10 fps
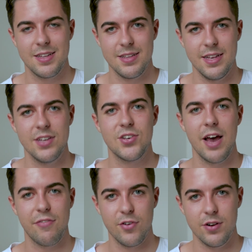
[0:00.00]
this
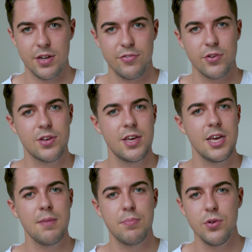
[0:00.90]
effort, if you
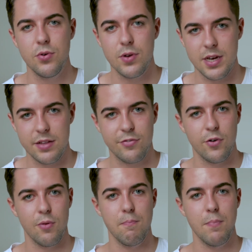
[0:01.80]
keep doing it
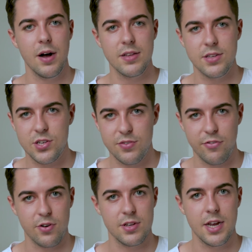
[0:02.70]
for months,
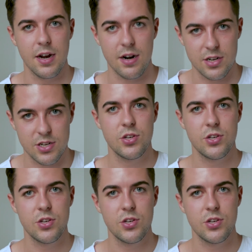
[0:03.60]
for years,